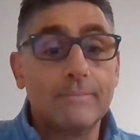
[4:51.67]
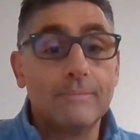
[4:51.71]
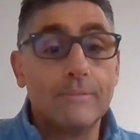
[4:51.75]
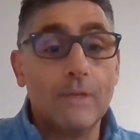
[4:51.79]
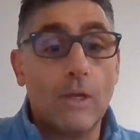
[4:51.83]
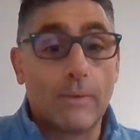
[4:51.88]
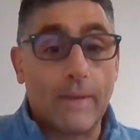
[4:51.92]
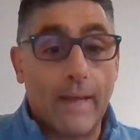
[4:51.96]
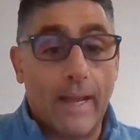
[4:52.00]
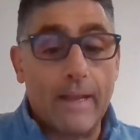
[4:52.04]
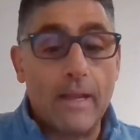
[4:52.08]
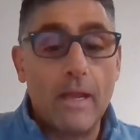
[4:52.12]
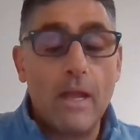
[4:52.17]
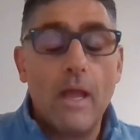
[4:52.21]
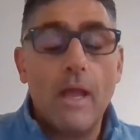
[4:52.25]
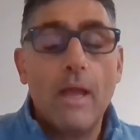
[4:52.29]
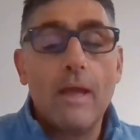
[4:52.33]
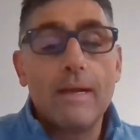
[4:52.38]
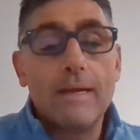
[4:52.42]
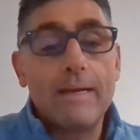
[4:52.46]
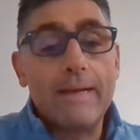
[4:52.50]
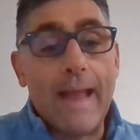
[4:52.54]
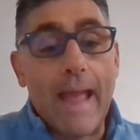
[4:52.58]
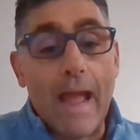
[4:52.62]
Okay.
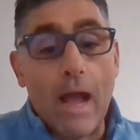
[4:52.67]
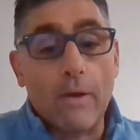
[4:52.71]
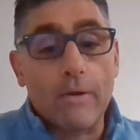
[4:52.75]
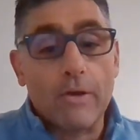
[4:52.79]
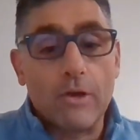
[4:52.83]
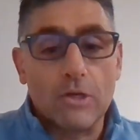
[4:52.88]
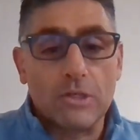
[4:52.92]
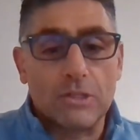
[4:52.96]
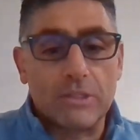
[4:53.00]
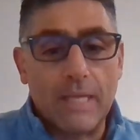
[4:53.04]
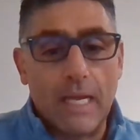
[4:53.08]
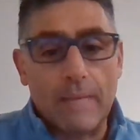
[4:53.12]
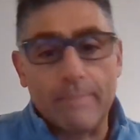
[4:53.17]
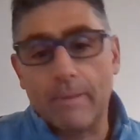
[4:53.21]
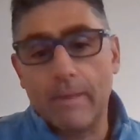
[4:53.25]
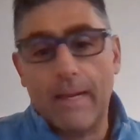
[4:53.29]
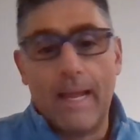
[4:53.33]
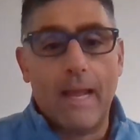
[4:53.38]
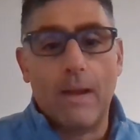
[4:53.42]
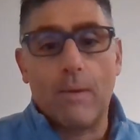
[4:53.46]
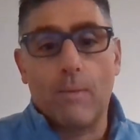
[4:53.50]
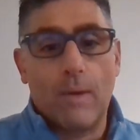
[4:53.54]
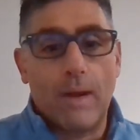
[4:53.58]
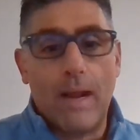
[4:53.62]
Now you're saying, but
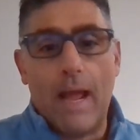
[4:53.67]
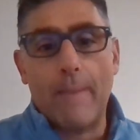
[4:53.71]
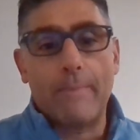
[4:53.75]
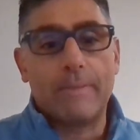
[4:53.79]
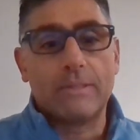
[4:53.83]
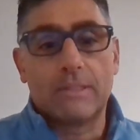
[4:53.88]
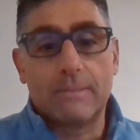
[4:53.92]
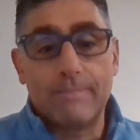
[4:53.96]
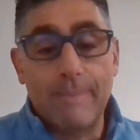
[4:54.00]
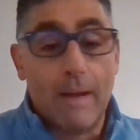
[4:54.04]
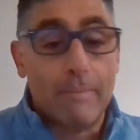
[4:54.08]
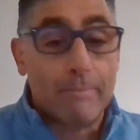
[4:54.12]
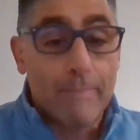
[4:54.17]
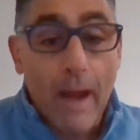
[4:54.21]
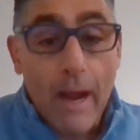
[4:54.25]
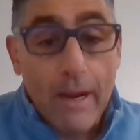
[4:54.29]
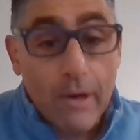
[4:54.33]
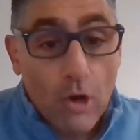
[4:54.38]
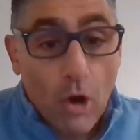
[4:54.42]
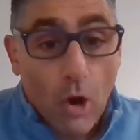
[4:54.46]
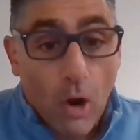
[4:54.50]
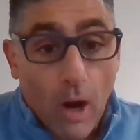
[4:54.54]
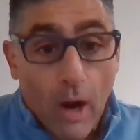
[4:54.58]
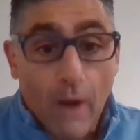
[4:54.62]
hey, what happens about my
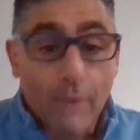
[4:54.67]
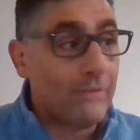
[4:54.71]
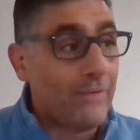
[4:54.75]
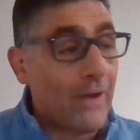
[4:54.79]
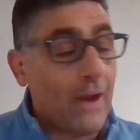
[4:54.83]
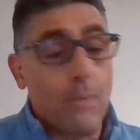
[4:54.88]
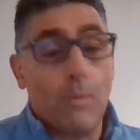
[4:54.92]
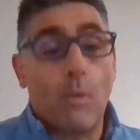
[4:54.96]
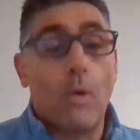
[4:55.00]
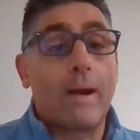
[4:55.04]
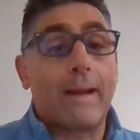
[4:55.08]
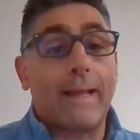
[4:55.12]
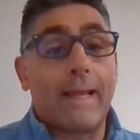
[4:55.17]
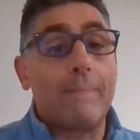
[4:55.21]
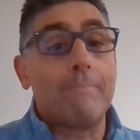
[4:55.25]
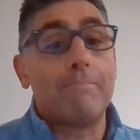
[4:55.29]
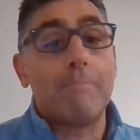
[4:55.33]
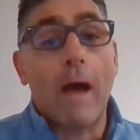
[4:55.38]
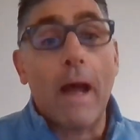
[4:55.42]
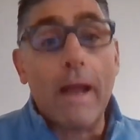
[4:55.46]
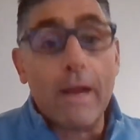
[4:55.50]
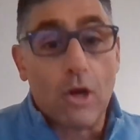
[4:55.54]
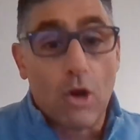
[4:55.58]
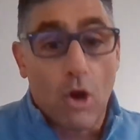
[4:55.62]
car? If I want to get
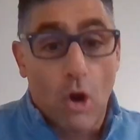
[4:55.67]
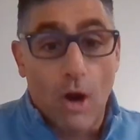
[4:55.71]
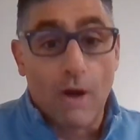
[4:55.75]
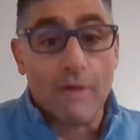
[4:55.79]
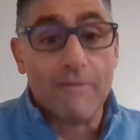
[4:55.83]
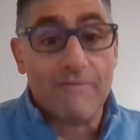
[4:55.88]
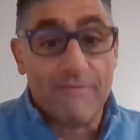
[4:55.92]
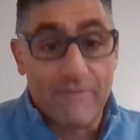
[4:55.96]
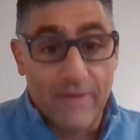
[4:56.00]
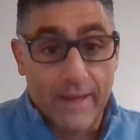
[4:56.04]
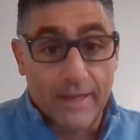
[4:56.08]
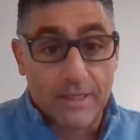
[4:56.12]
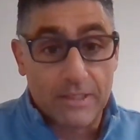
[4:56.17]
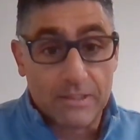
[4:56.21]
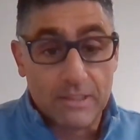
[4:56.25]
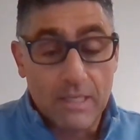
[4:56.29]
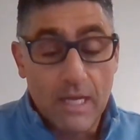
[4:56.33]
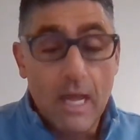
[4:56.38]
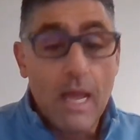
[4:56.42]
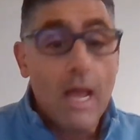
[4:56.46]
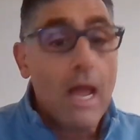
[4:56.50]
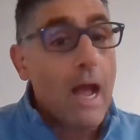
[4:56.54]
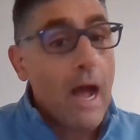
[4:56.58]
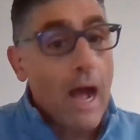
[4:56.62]
my car fixed,
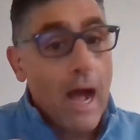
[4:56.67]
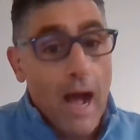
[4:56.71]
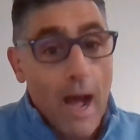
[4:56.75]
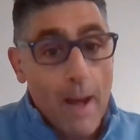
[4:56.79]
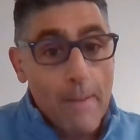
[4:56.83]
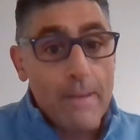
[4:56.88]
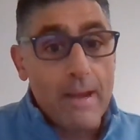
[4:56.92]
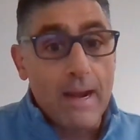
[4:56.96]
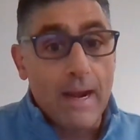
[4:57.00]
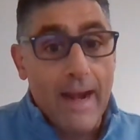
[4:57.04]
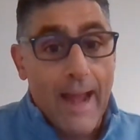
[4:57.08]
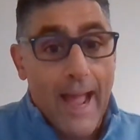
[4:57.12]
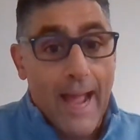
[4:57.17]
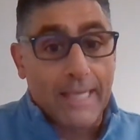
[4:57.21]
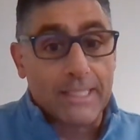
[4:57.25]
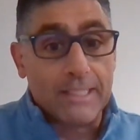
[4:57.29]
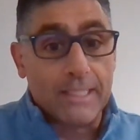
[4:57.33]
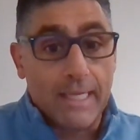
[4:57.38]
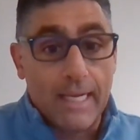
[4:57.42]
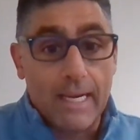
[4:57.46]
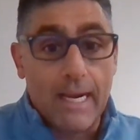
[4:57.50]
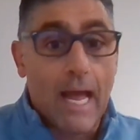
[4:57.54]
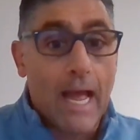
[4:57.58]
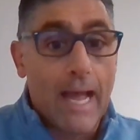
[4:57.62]
I'm in an
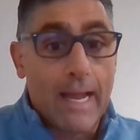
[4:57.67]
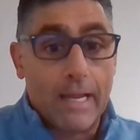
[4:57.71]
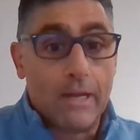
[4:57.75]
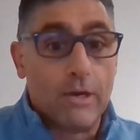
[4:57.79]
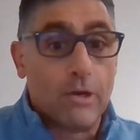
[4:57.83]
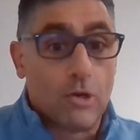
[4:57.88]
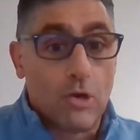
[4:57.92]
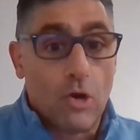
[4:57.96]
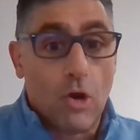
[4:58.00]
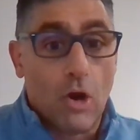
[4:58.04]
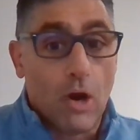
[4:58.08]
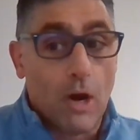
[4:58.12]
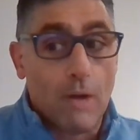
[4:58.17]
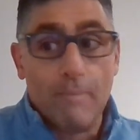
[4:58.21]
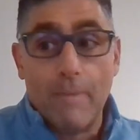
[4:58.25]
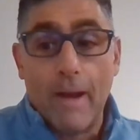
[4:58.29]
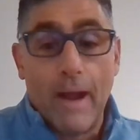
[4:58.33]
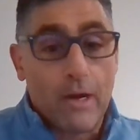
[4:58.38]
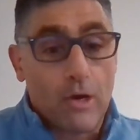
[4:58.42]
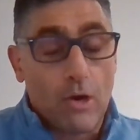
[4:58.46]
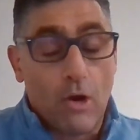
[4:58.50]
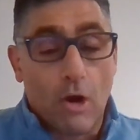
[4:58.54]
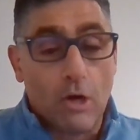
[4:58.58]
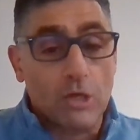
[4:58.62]
accident, I hit a car, my
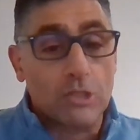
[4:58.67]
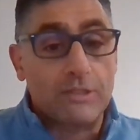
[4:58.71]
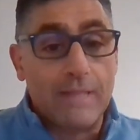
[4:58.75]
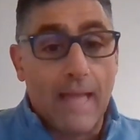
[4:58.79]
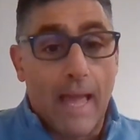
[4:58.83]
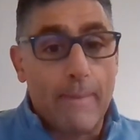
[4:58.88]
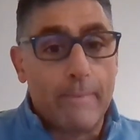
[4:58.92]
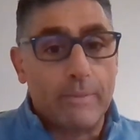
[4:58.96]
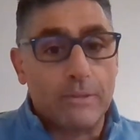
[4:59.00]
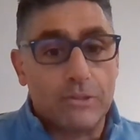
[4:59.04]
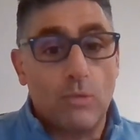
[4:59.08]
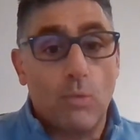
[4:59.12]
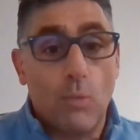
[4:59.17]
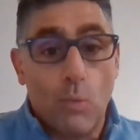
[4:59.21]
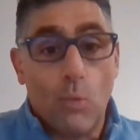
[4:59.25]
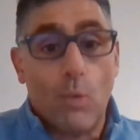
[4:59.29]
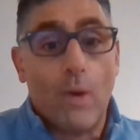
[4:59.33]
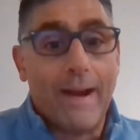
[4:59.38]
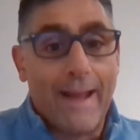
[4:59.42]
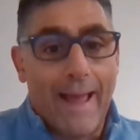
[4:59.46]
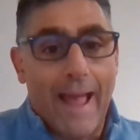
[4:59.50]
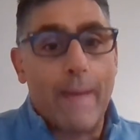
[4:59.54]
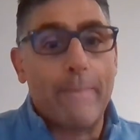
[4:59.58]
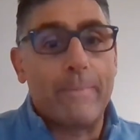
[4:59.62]
car's damaged,
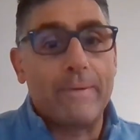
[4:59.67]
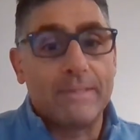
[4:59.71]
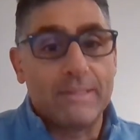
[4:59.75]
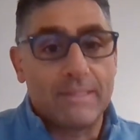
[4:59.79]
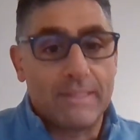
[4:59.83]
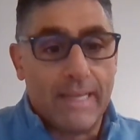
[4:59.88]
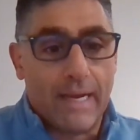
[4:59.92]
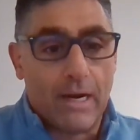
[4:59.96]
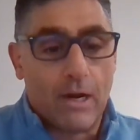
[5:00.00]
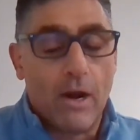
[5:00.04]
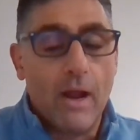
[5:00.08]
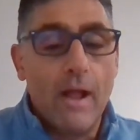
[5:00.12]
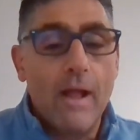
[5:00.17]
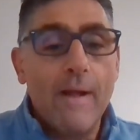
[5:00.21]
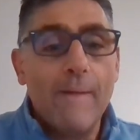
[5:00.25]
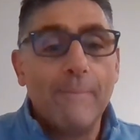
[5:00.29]
what happens there?